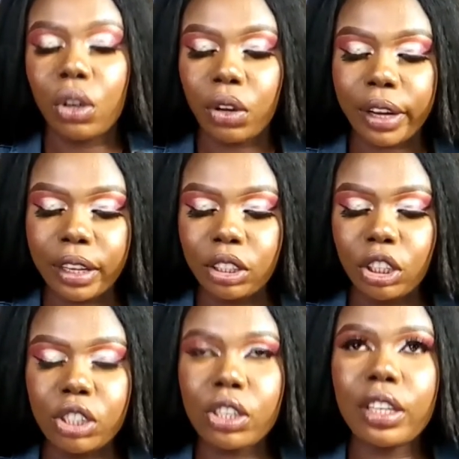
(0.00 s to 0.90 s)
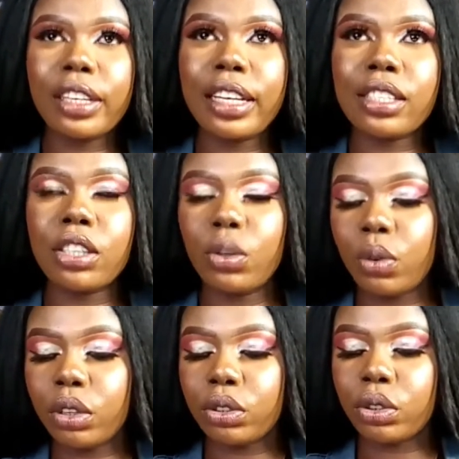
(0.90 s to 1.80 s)
Okay, so the next thing you
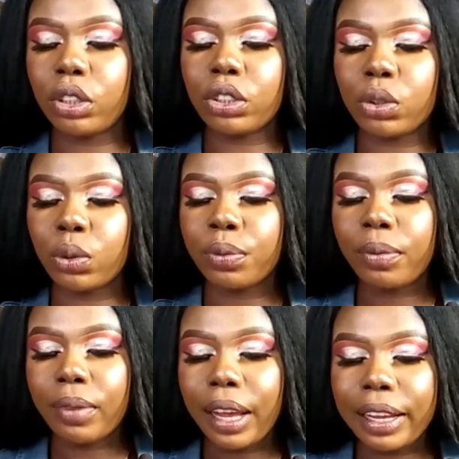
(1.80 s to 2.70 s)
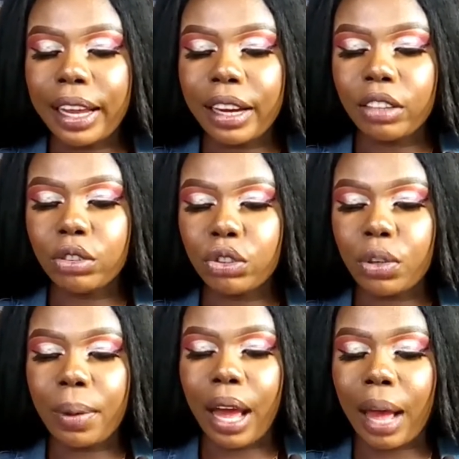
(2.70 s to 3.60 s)
want to do is to get a
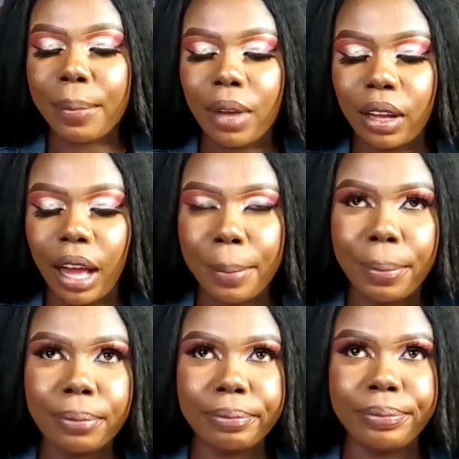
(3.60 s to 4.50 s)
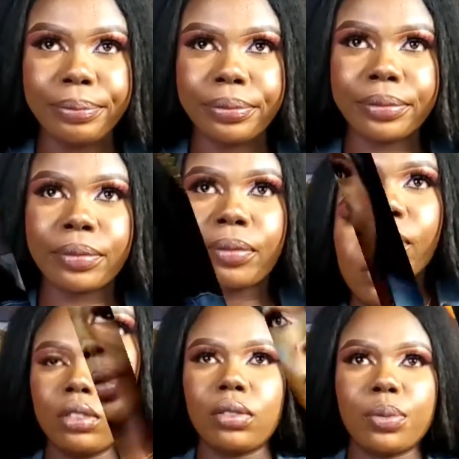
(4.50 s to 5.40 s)
YouTube app.
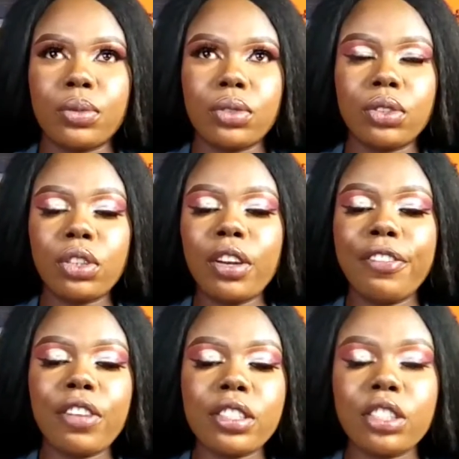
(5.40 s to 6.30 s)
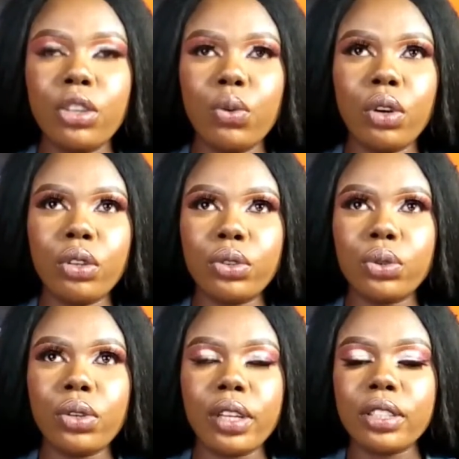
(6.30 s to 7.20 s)
So the first thing you want to
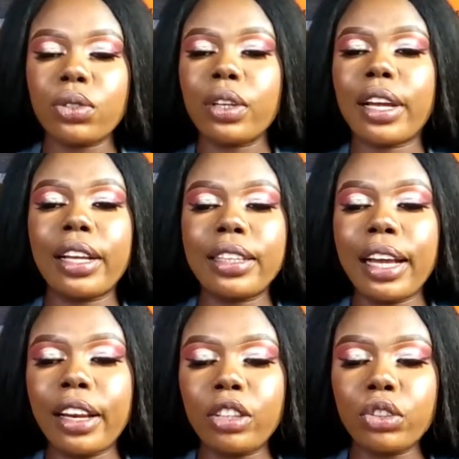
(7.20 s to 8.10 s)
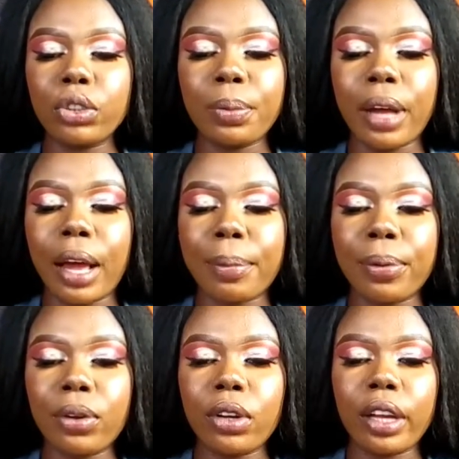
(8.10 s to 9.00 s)
do is to get a YouTube app.
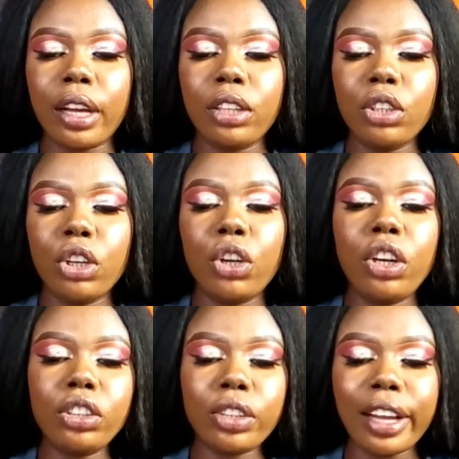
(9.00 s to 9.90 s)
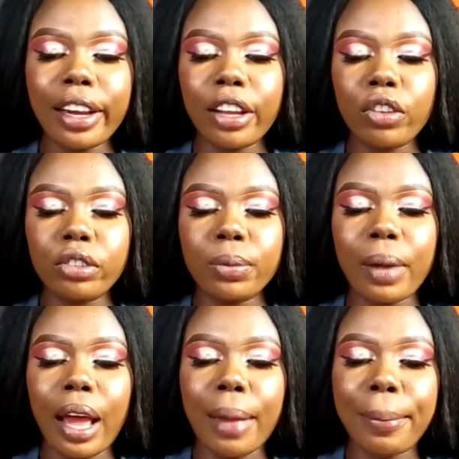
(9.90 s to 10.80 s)
Okay, you need to get a YouTube
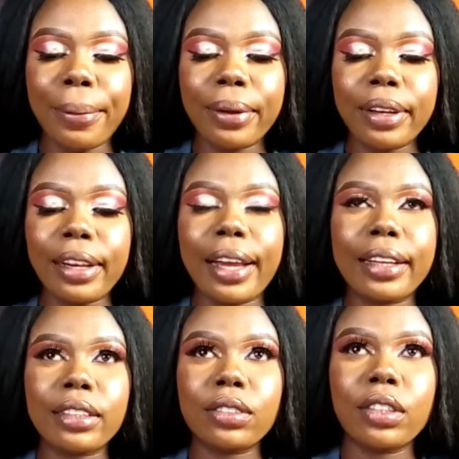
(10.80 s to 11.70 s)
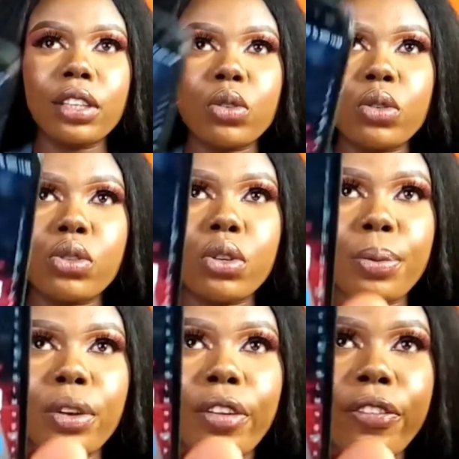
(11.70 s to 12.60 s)
app like YouTube
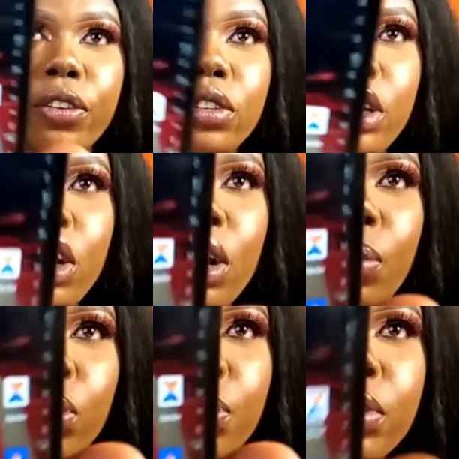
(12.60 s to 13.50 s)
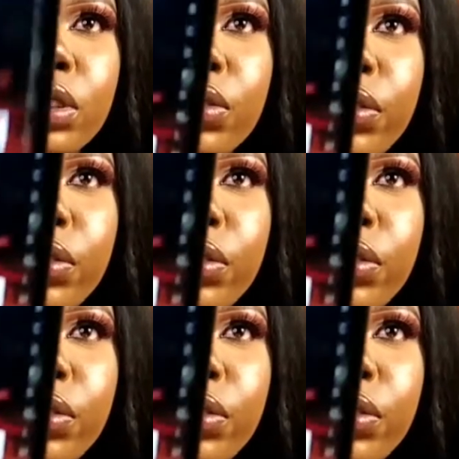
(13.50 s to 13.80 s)
on your phone. It comes with most